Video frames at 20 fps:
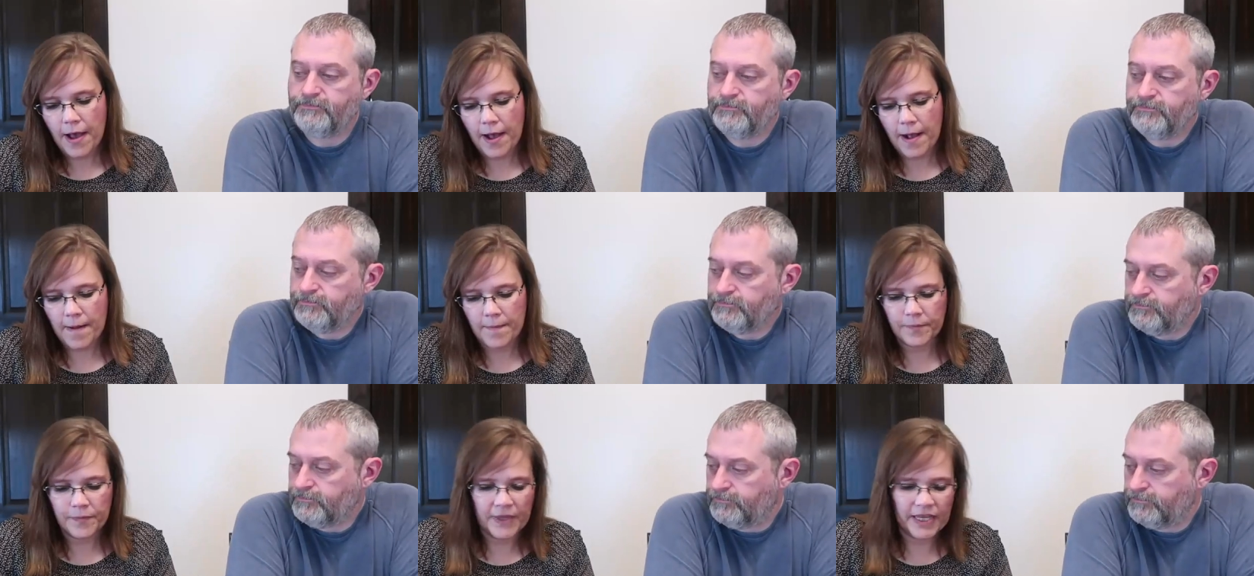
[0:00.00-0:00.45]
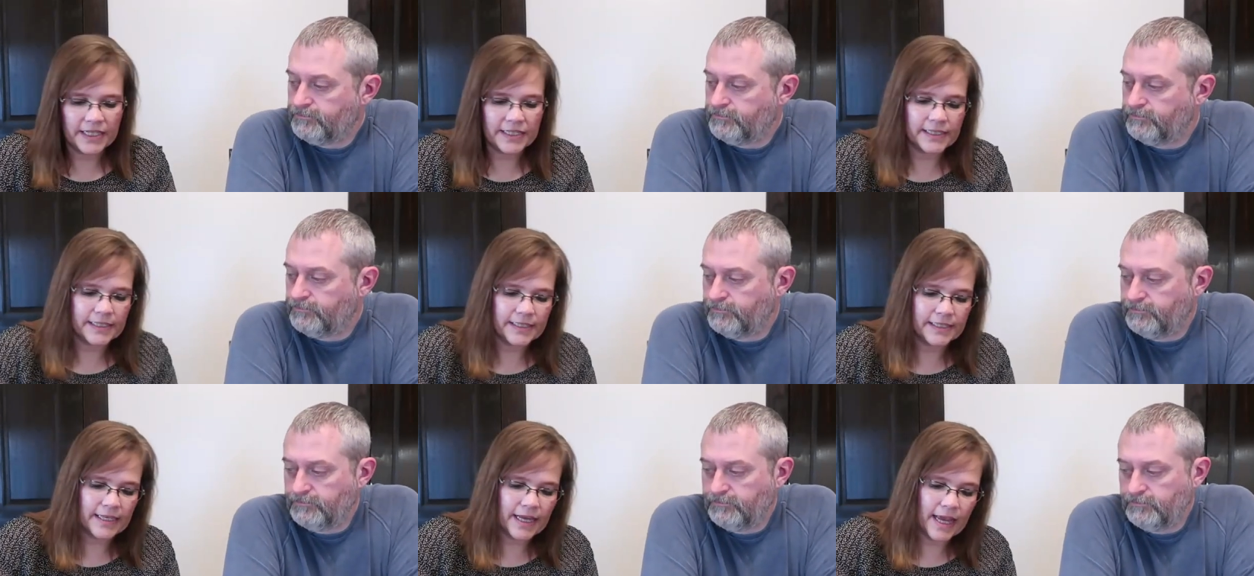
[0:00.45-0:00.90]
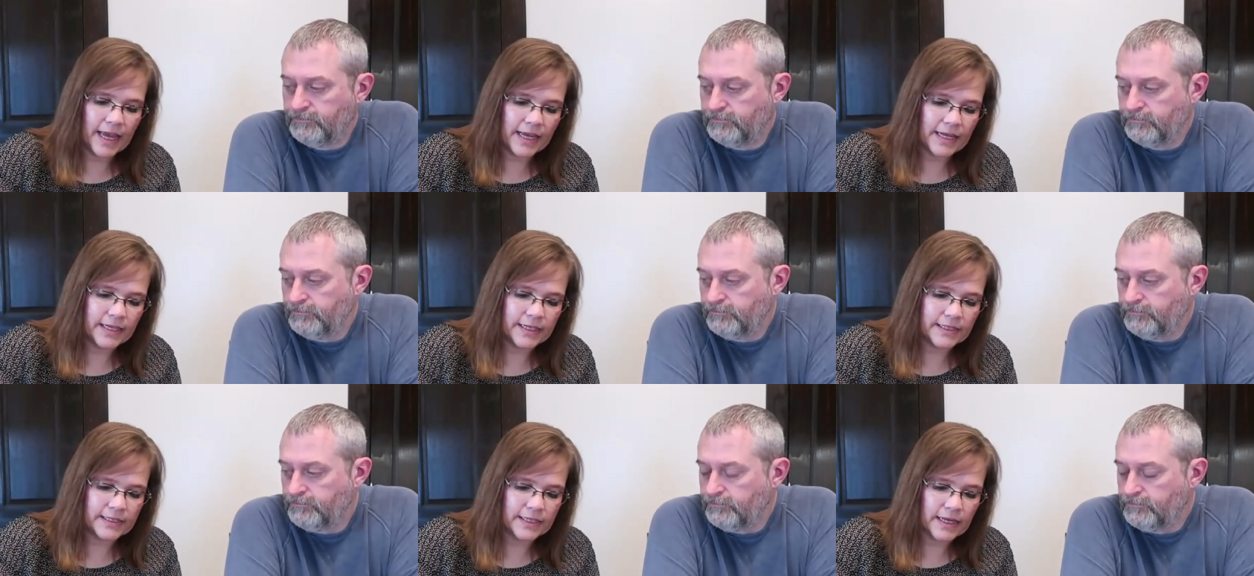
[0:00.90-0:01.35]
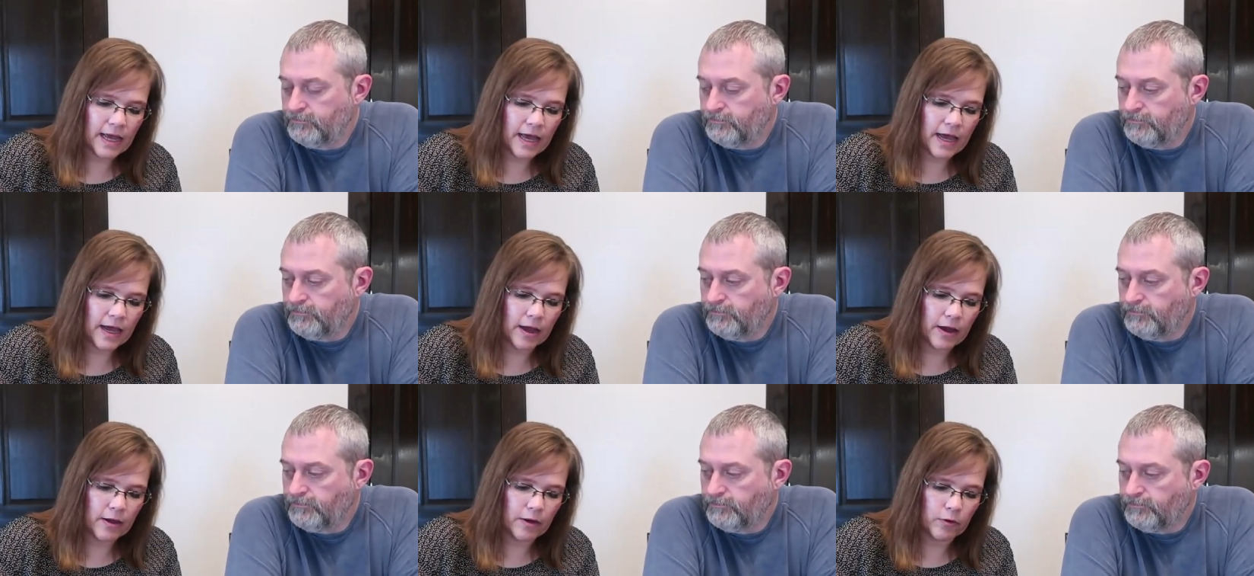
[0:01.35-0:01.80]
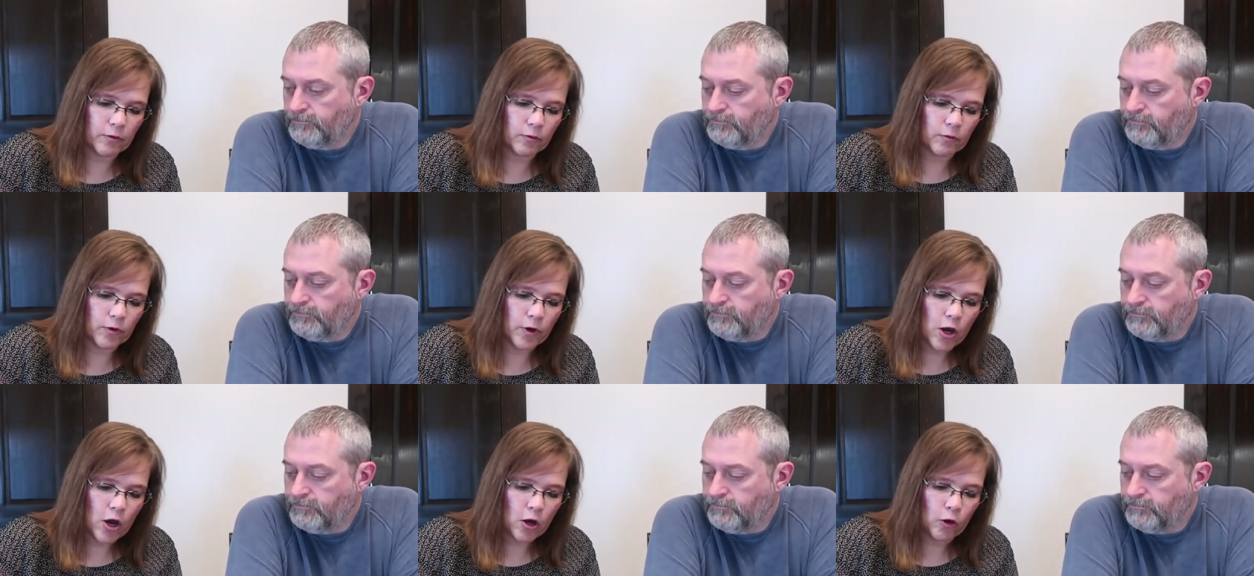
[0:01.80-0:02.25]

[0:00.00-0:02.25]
Speaker 1: Um, it says uh,